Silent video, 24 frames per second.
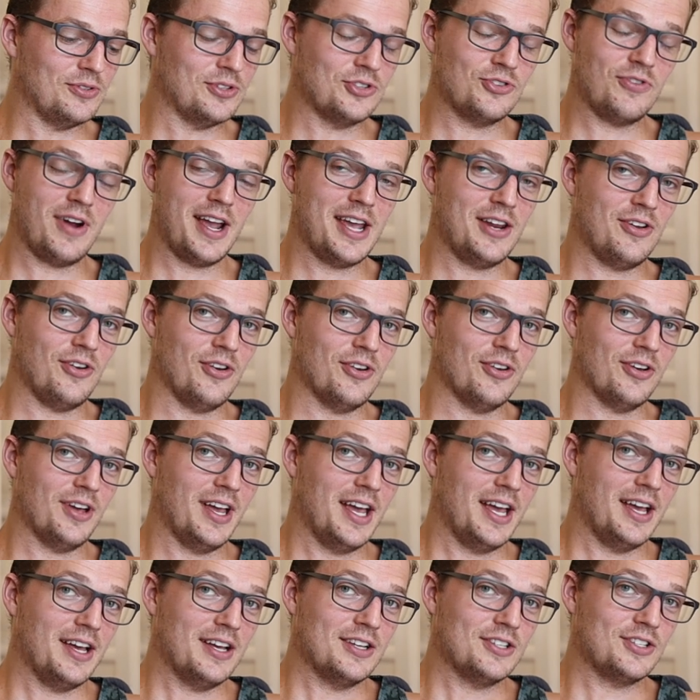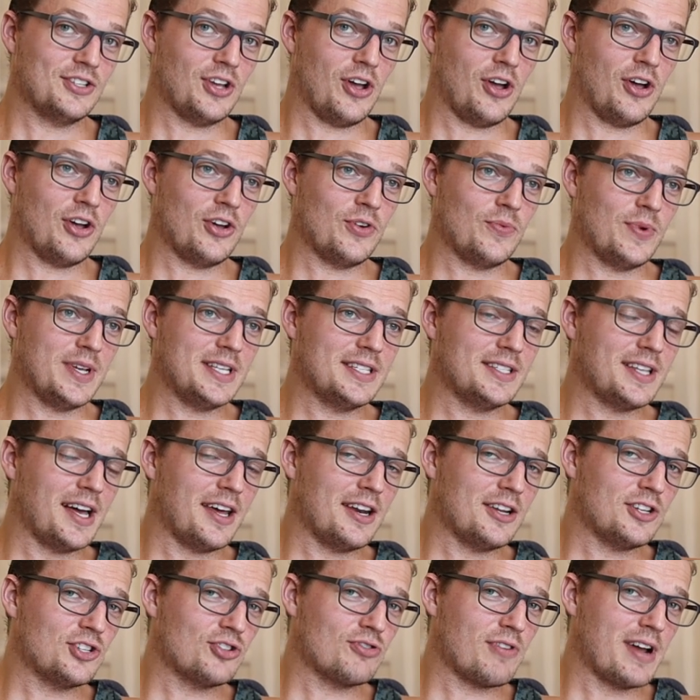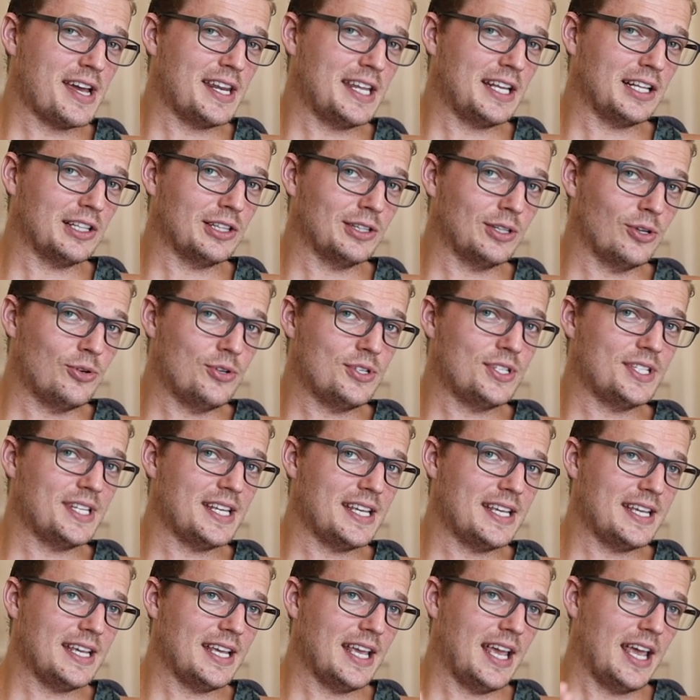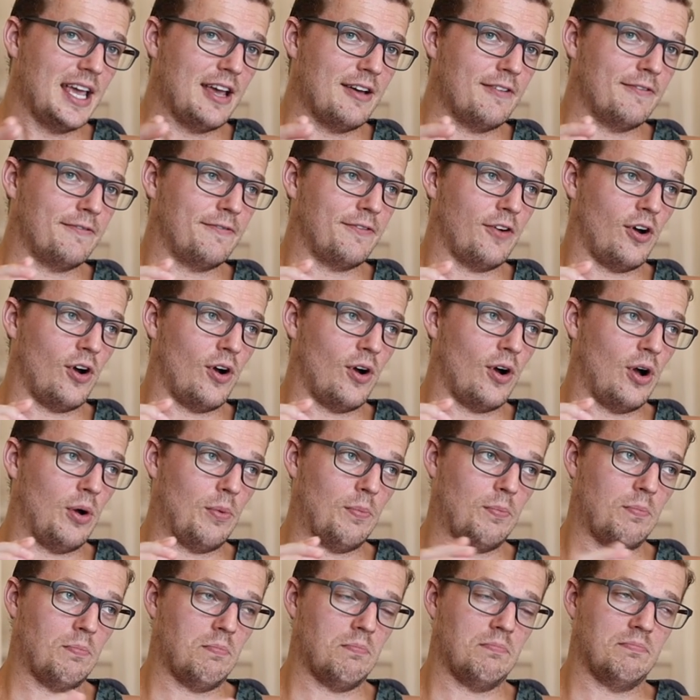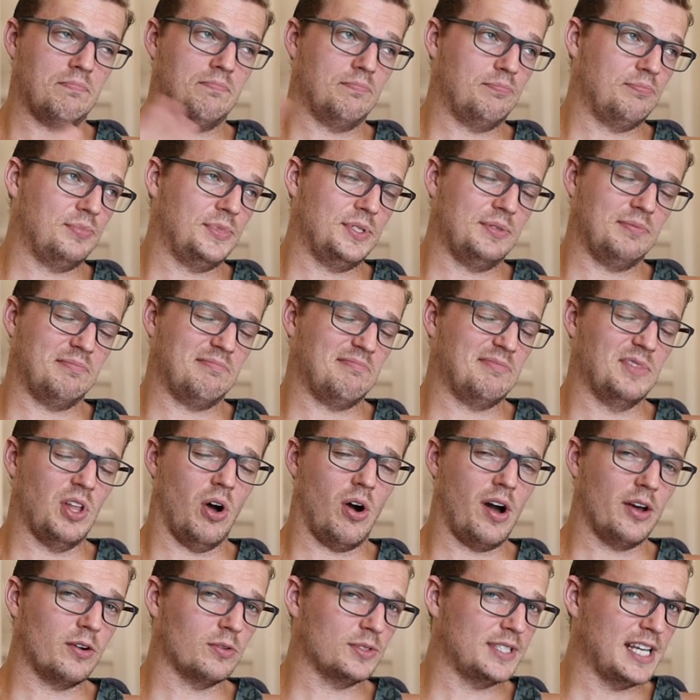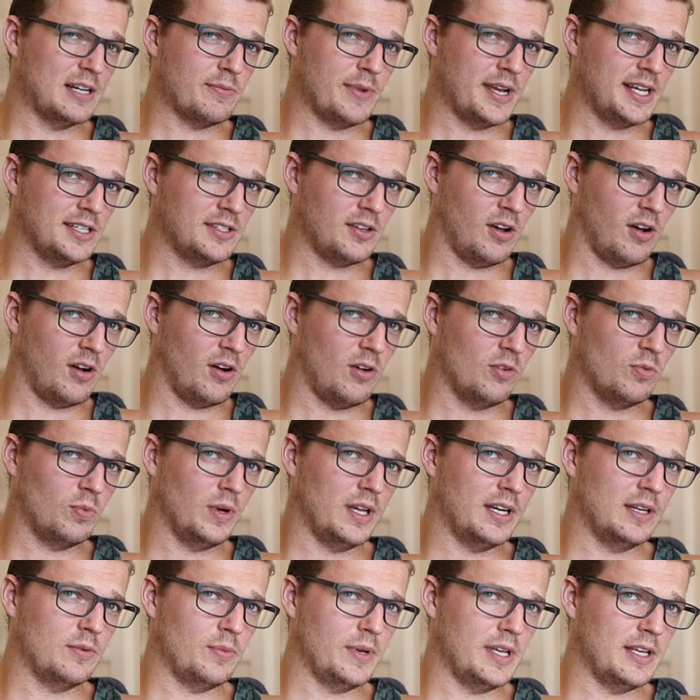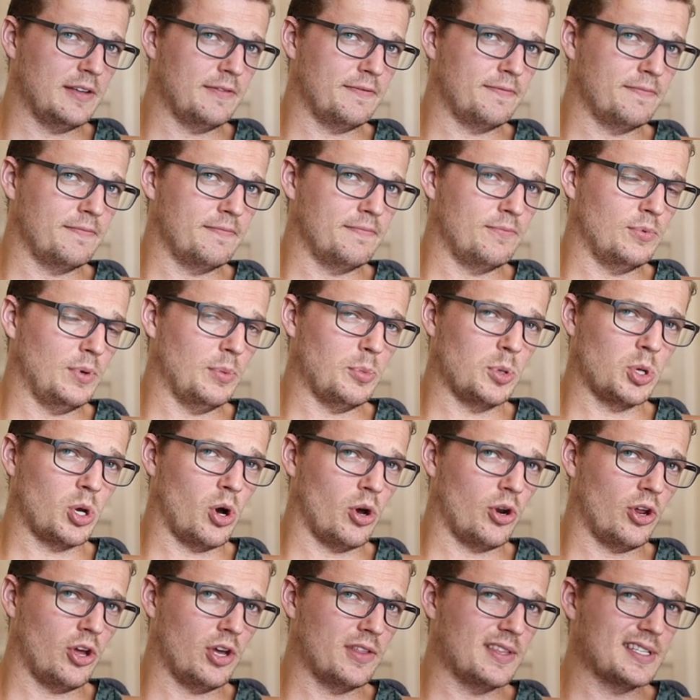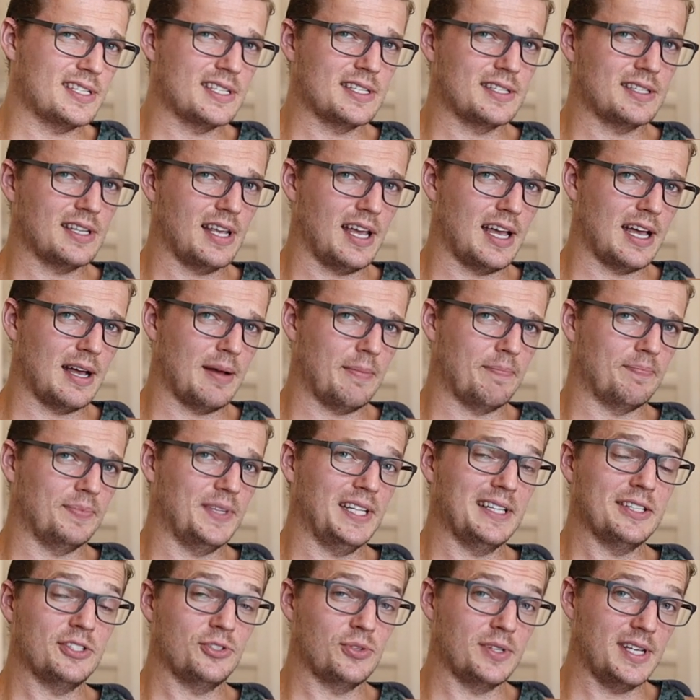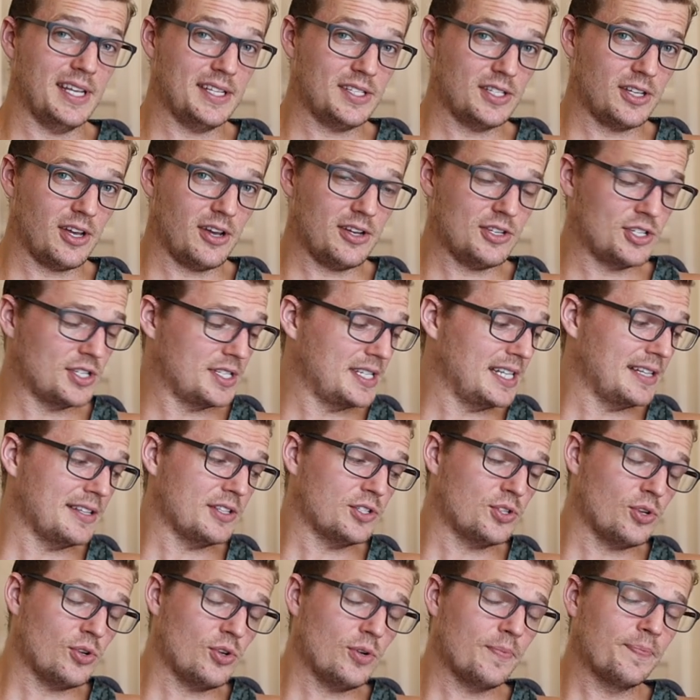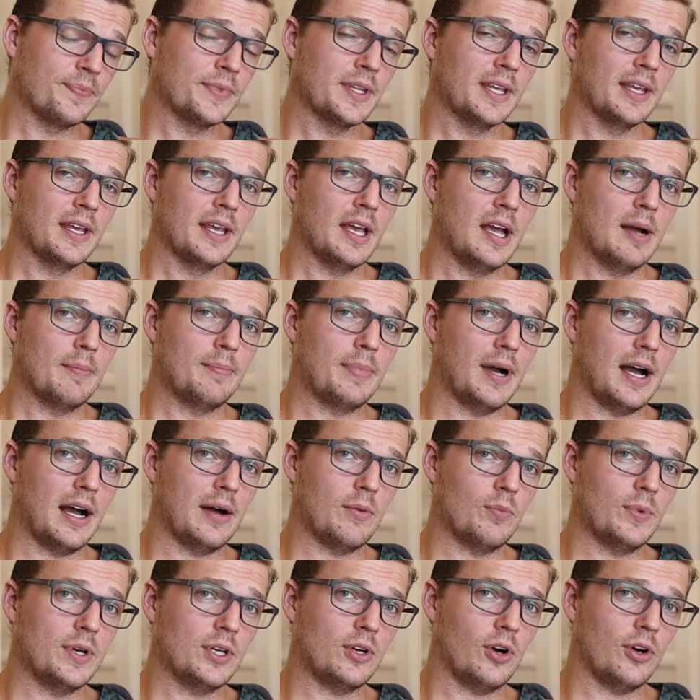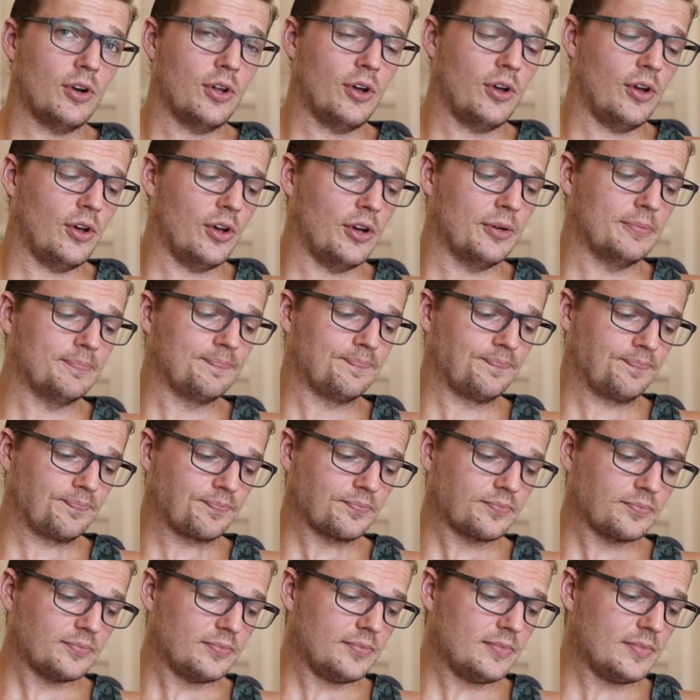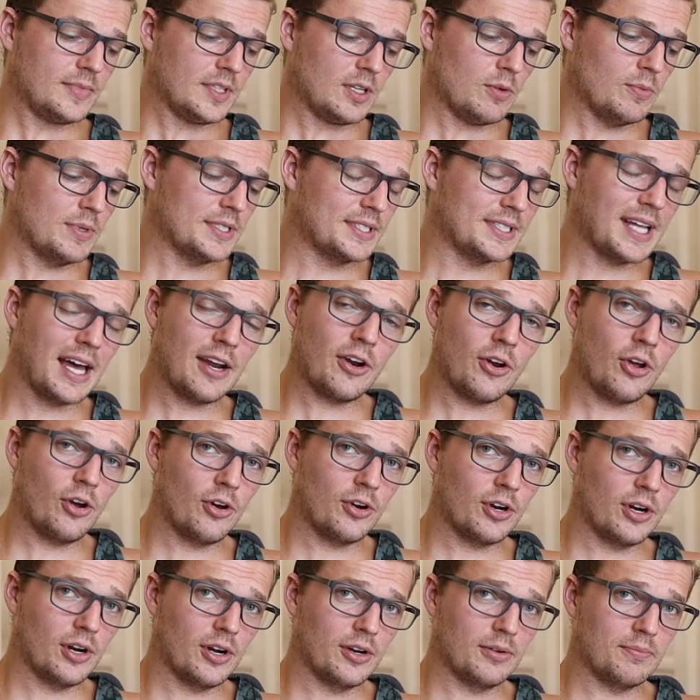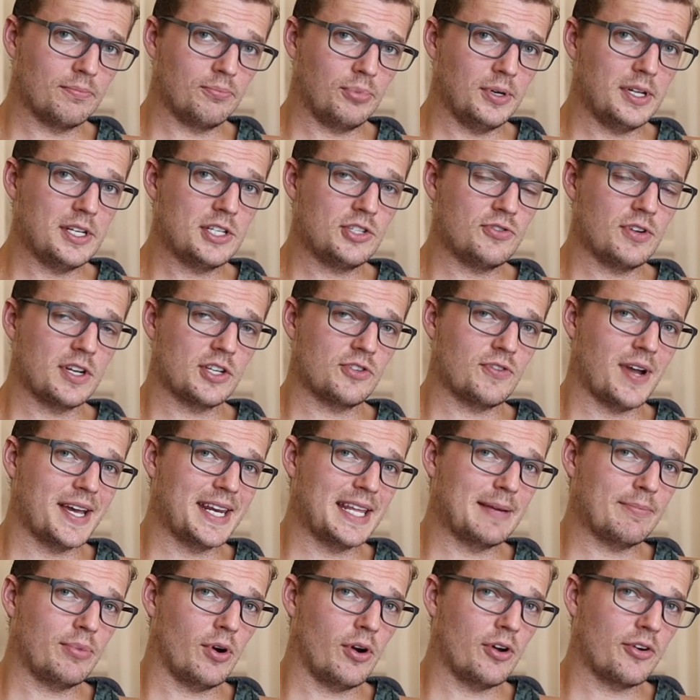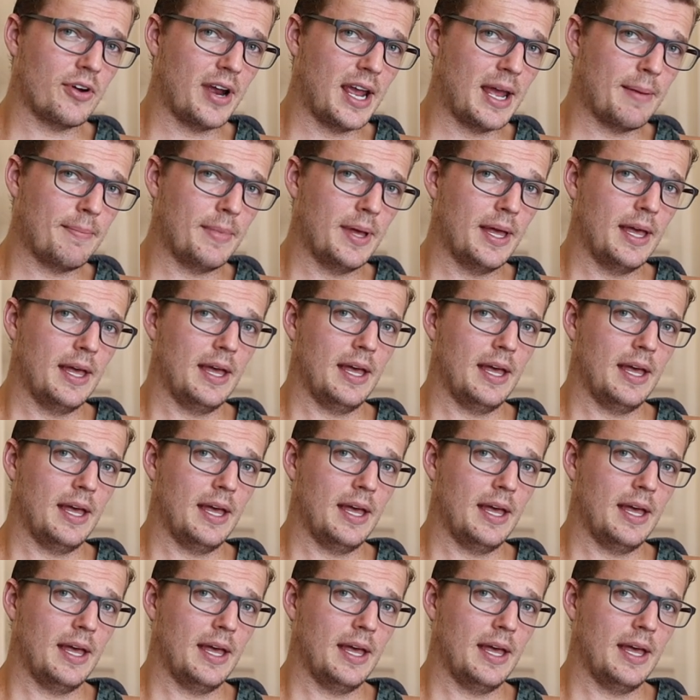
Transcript: to train her? So we started training Lucy from 9 or 10 weeks old when we got her. This is nearly 2 years ago, she's nearly two. But we got her, we started her on a pretty strict training program